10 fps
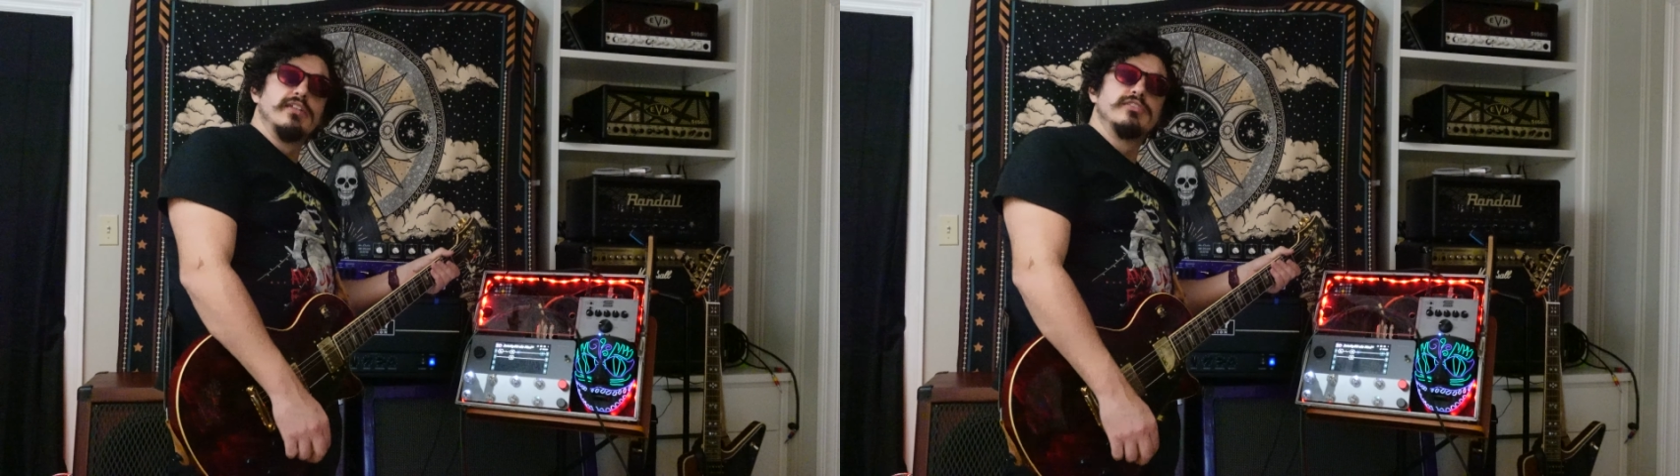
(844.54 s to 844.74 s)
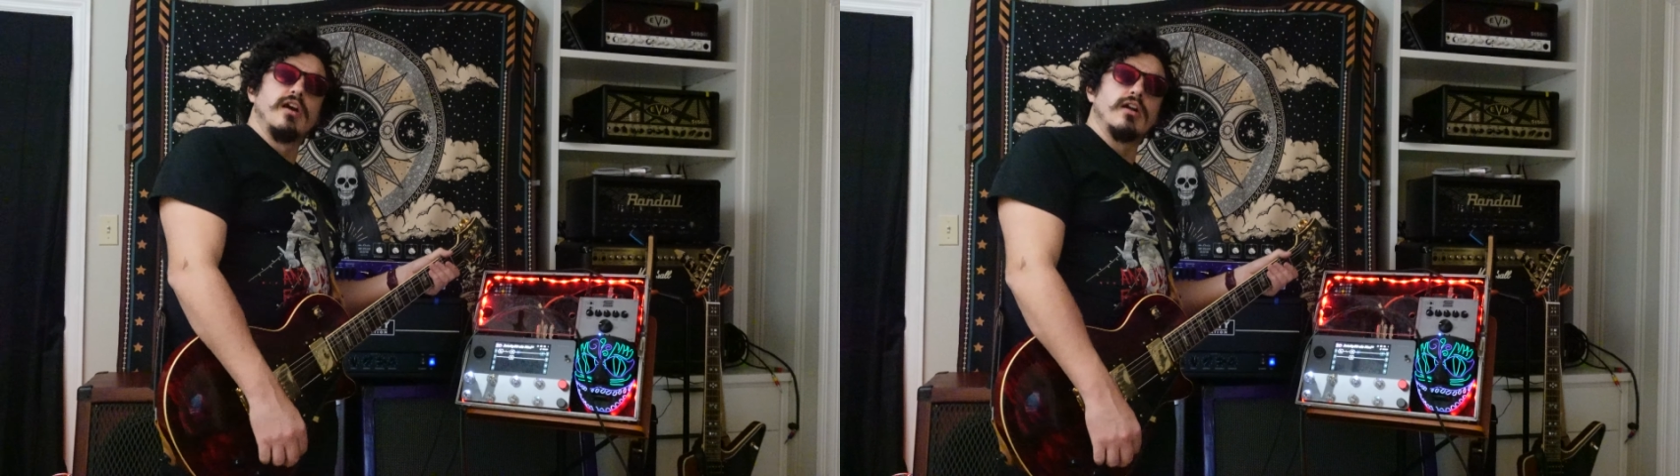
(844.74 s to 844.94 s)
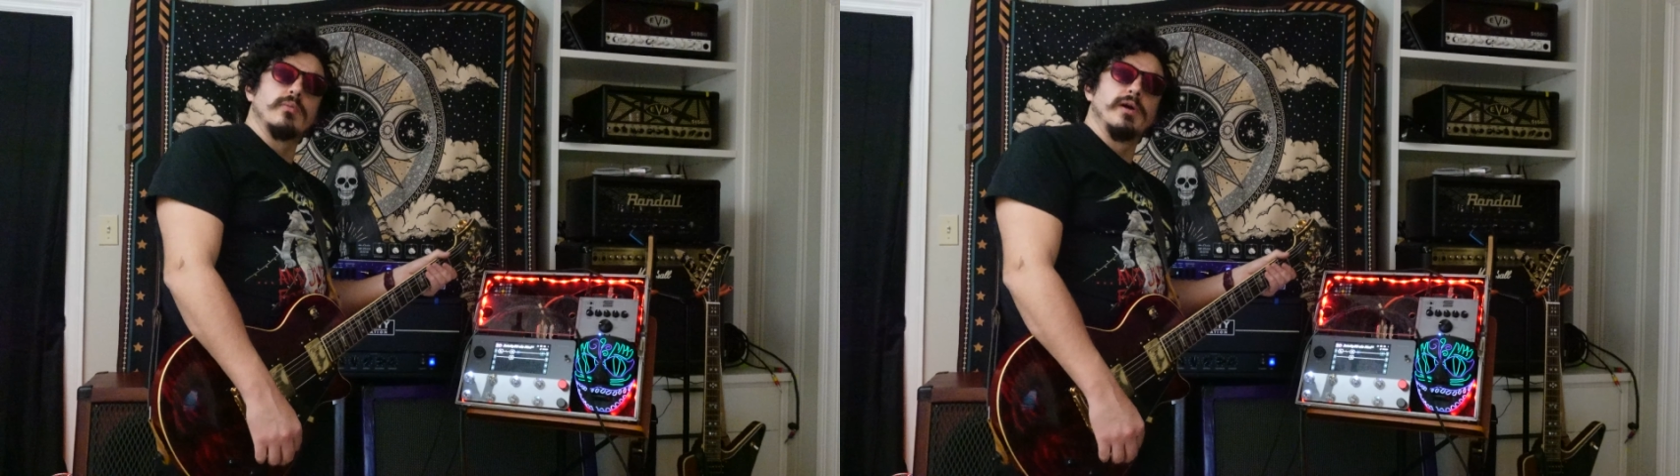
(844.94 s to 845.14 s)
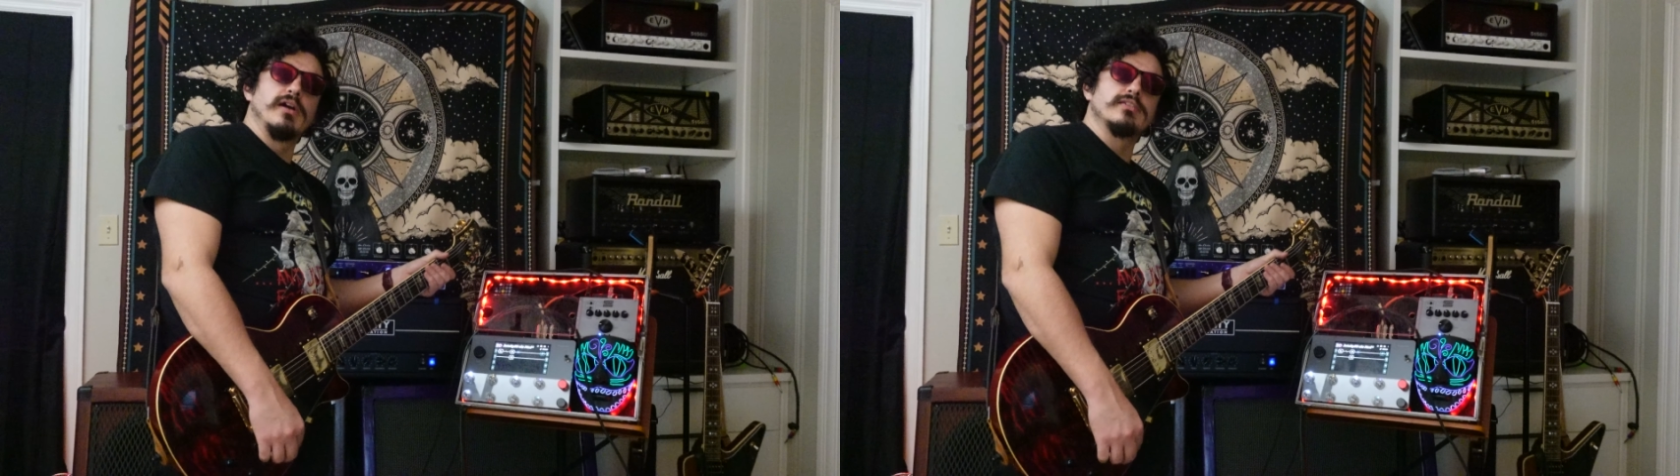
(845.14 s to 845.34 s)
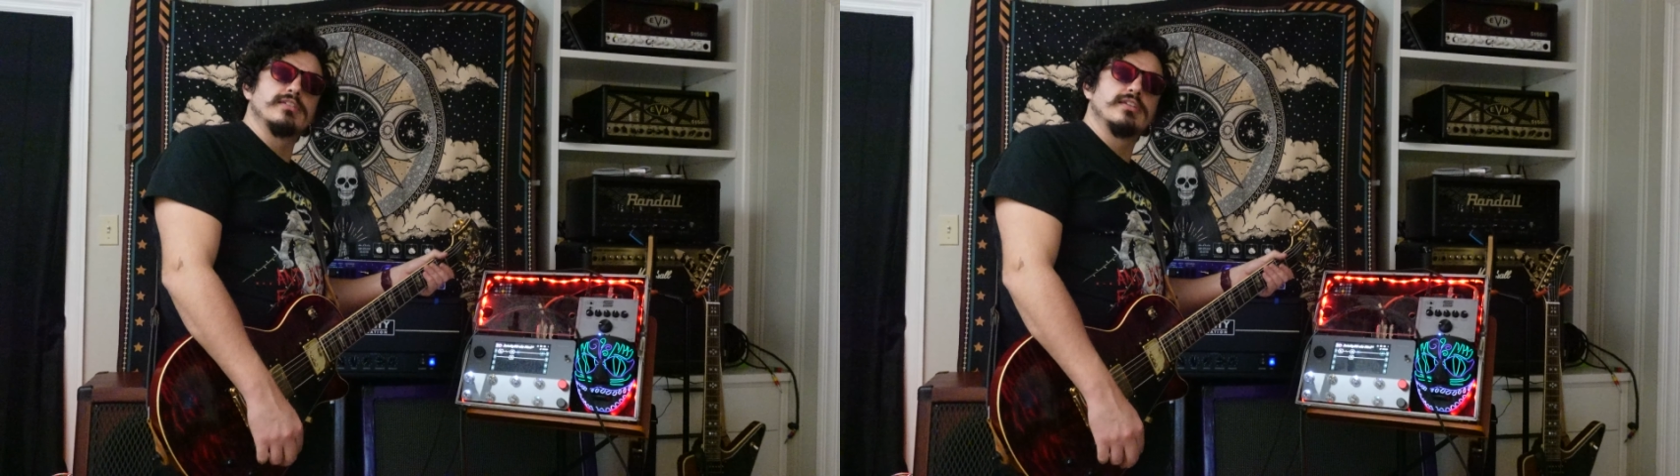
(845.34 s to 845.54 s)
and talk
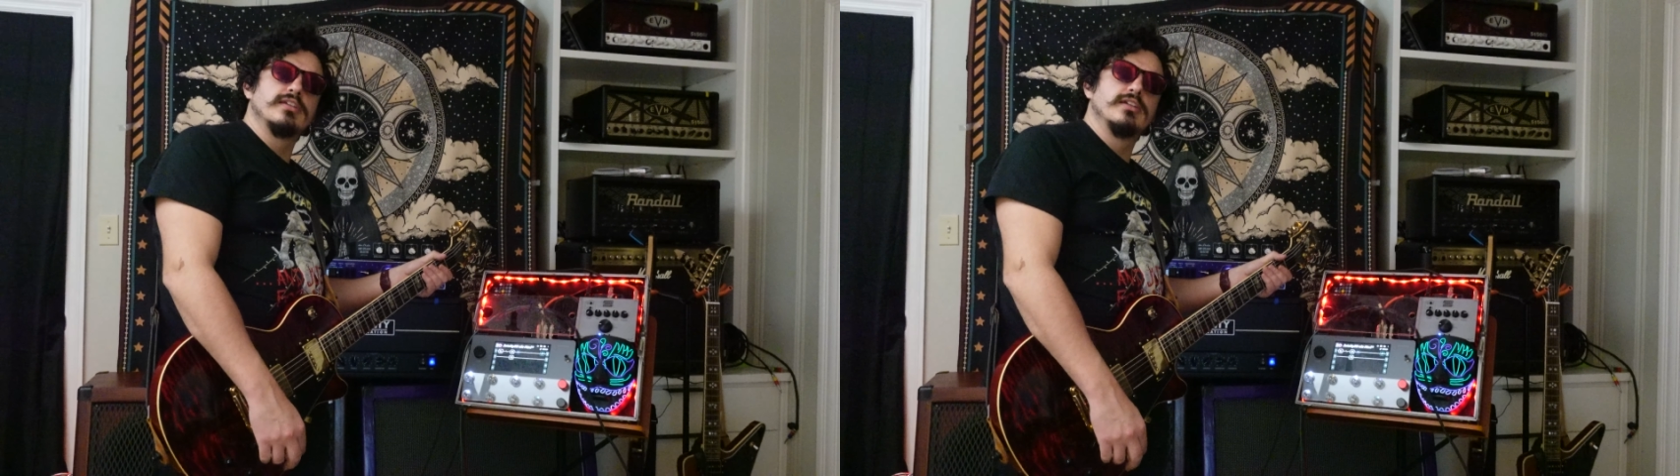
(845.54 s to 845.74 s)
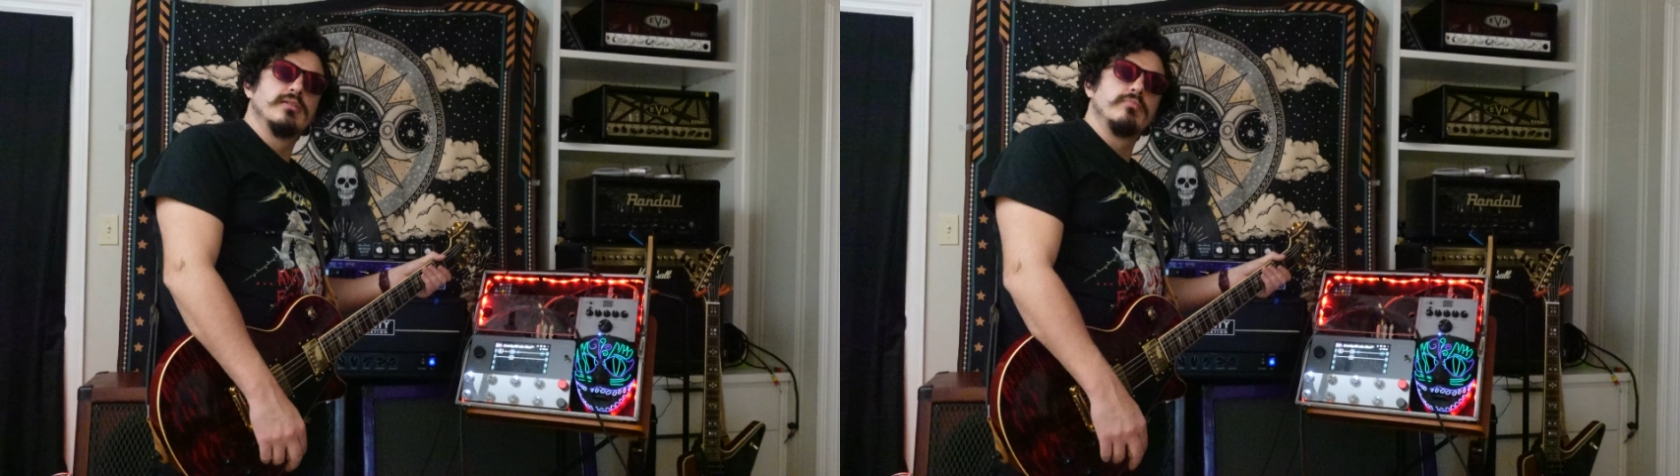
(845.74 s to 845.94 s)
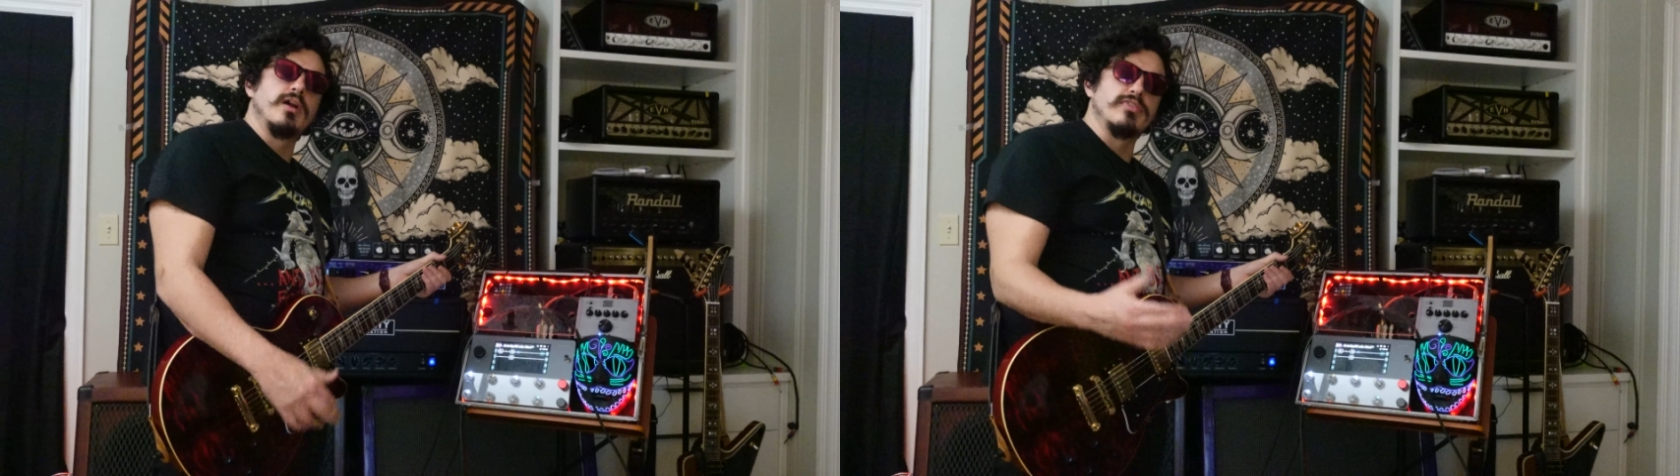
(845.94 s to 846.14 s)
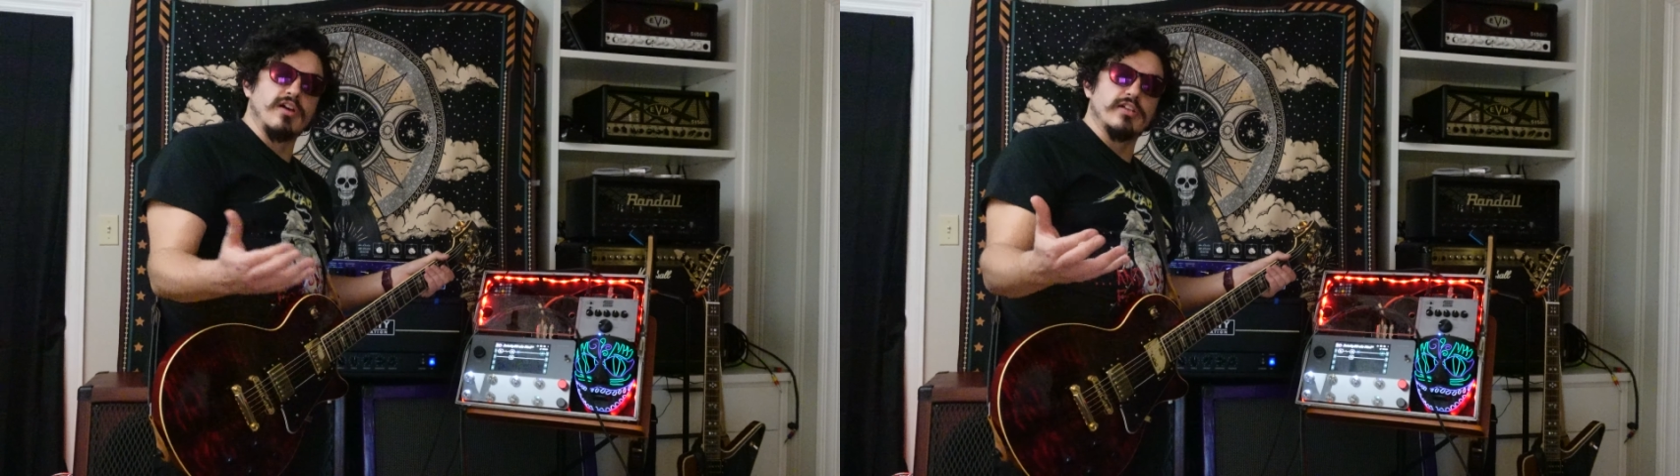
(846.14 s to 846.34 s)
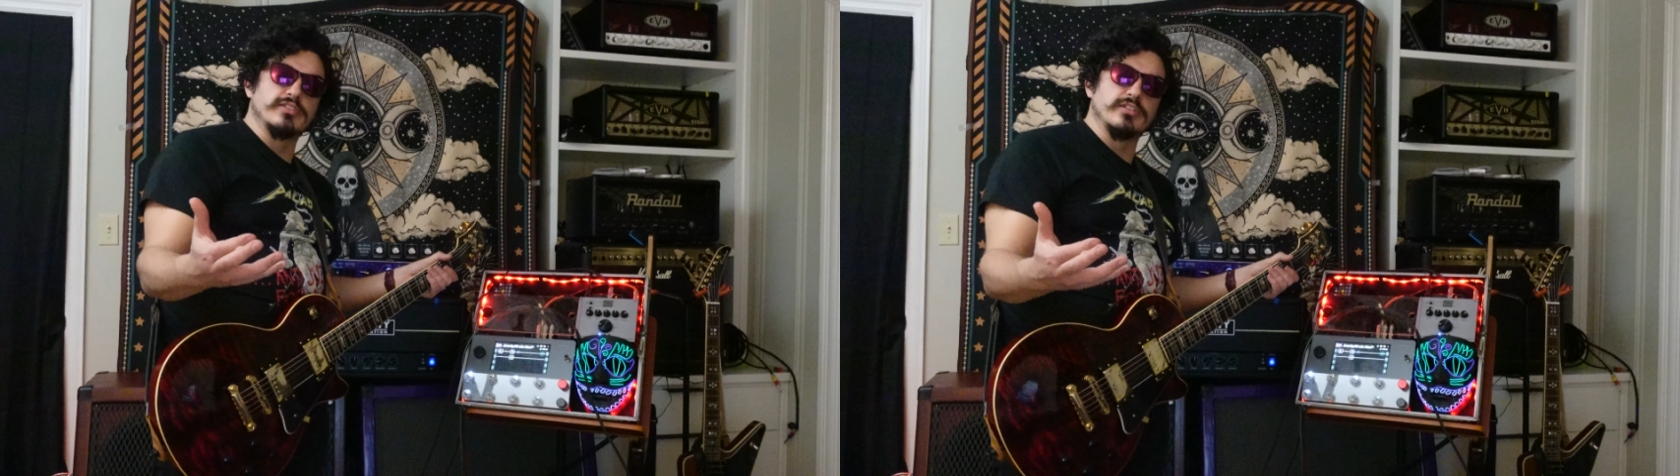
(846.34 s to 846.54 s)
about my
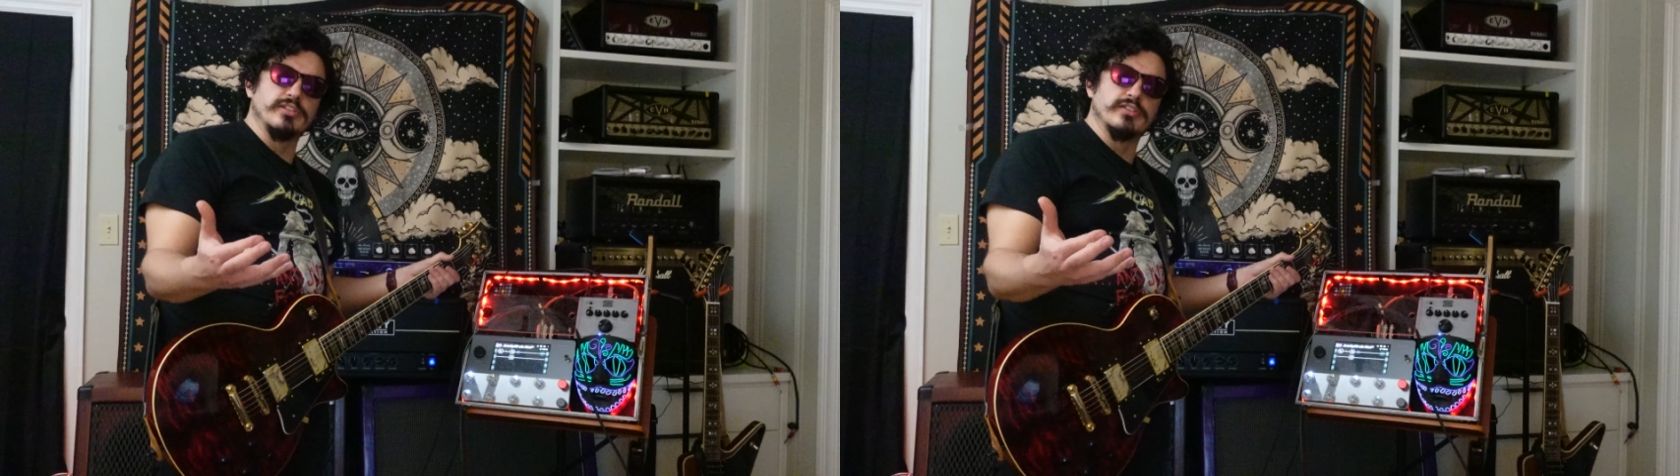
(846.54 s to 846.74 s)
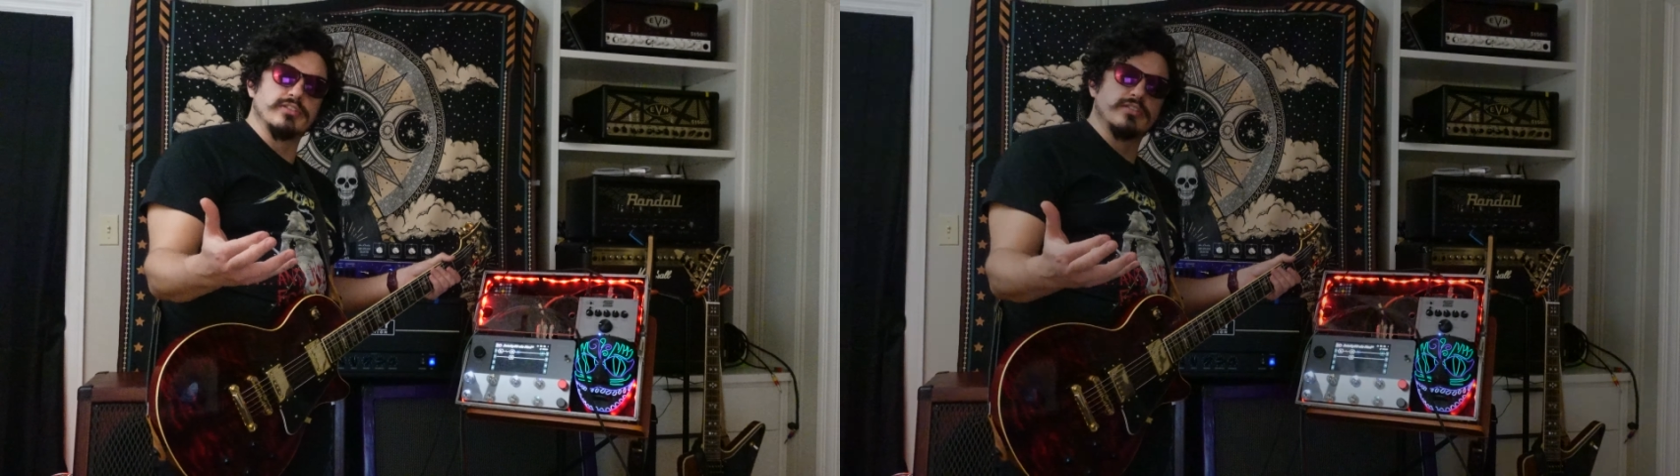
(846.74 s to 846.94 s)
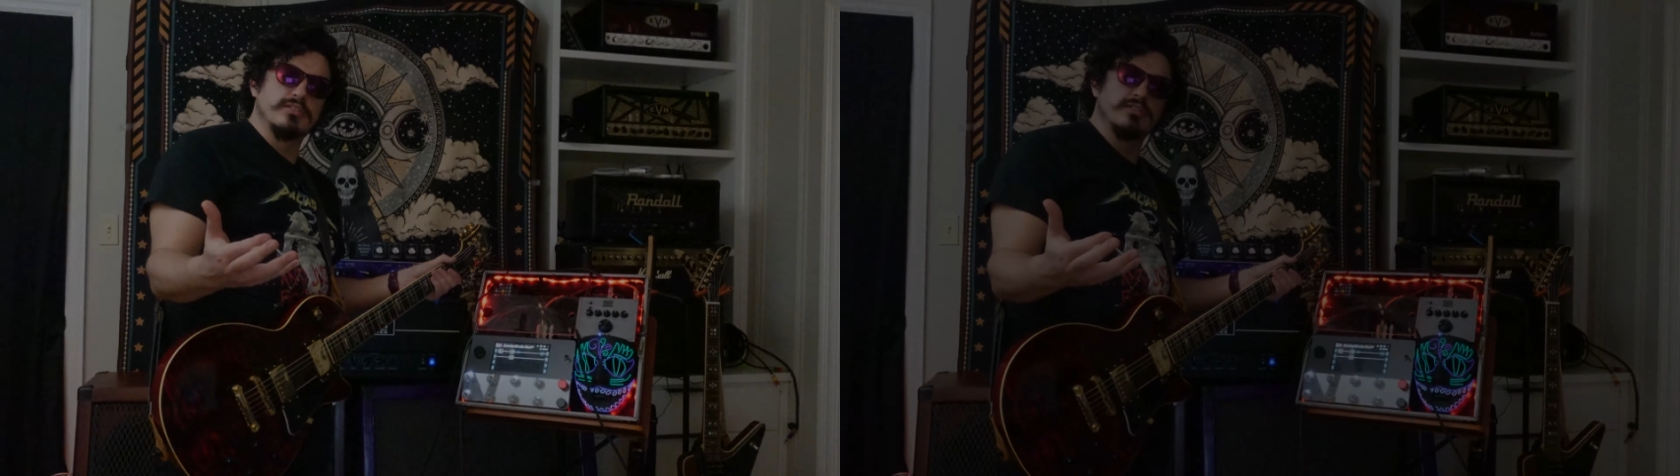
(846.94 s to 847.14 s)
thoughts on this.